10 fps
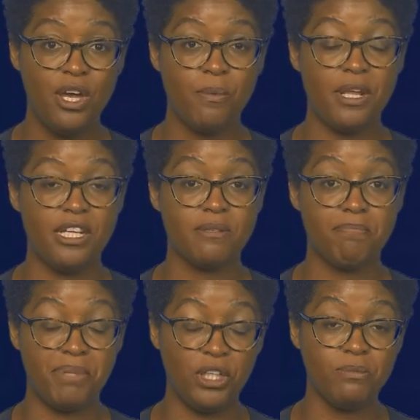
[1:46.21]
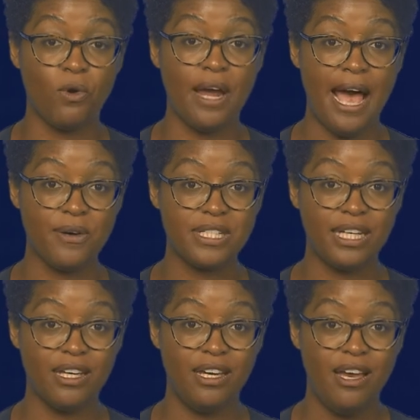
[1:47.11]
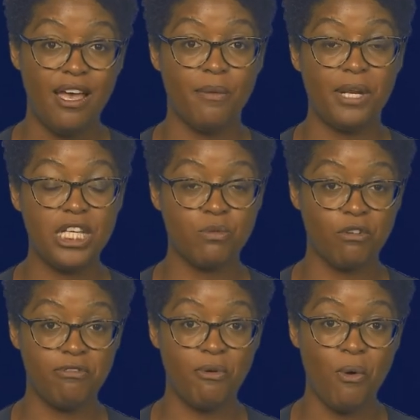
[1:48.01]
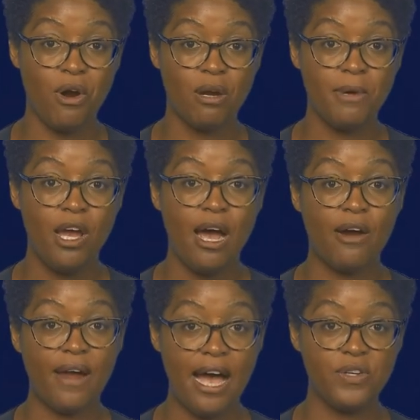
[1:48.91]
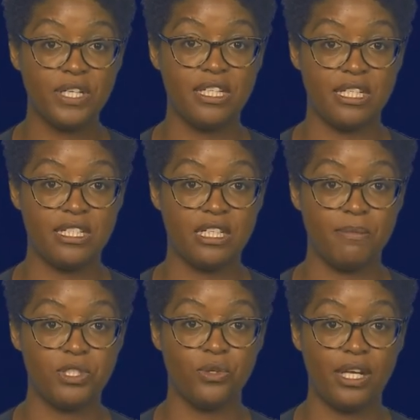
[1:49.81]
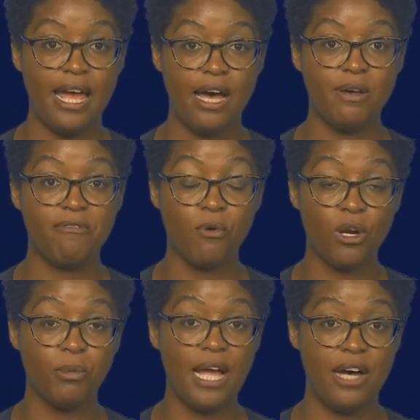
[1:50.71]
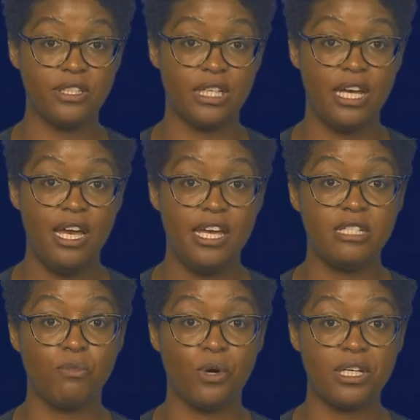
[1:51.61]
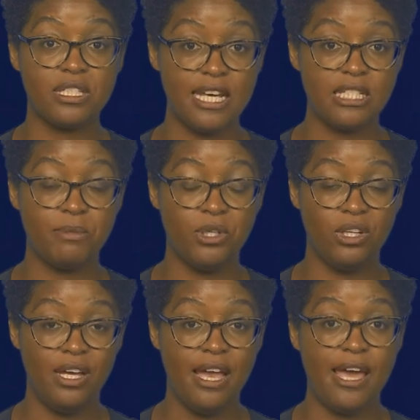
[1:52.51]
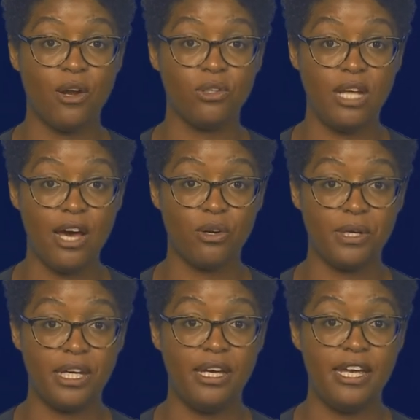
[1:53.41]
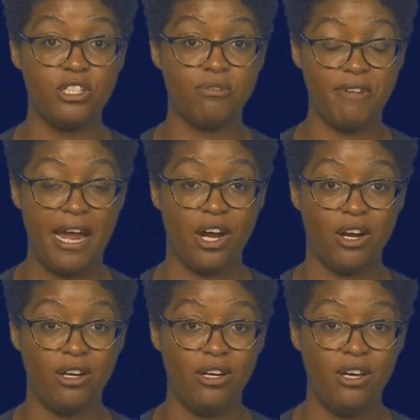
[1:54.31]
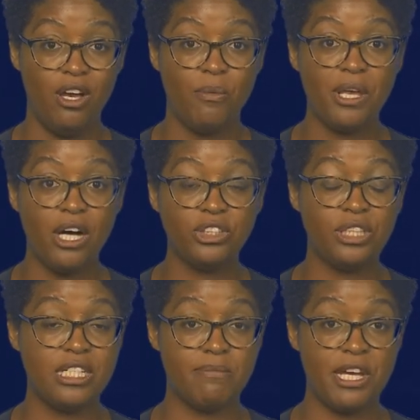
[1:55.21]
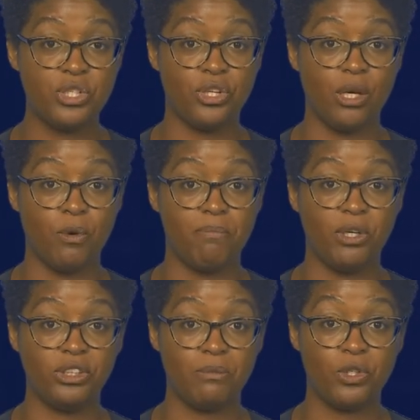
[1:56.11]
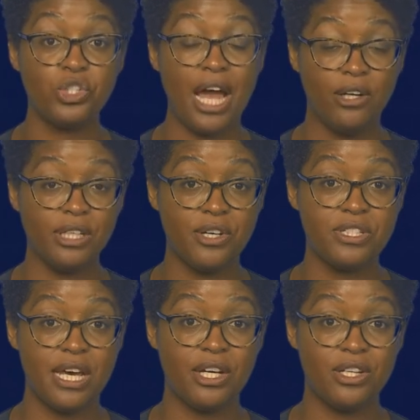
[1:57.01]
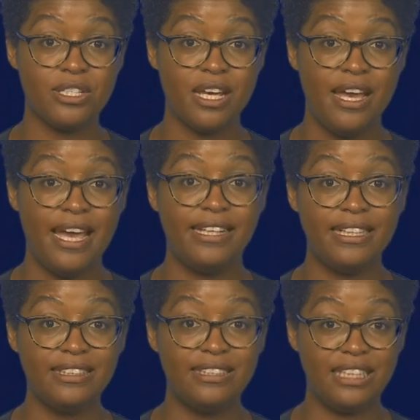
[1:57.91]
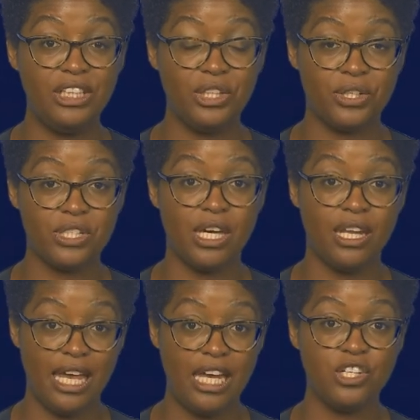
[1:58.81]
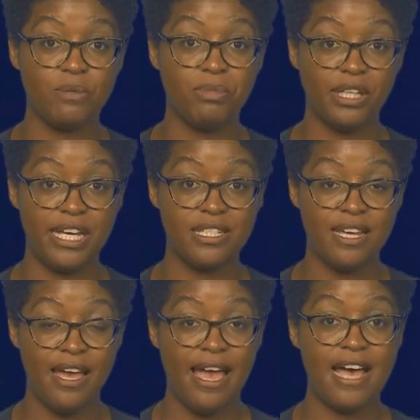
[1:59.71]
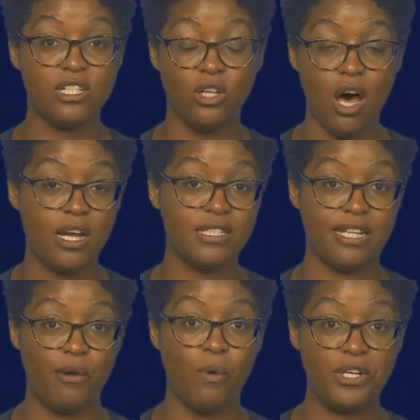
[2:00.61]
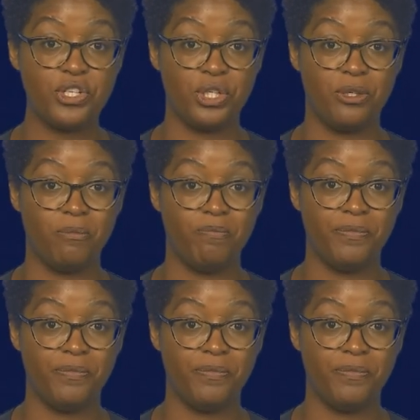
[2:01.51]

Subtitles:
We need to build more housing, and we need to reform our housing system so that affordable housing is more accessible and our lottery is fair. We also need to make sure that we're building more childcare centers and that seniors can age in place as long as they want to.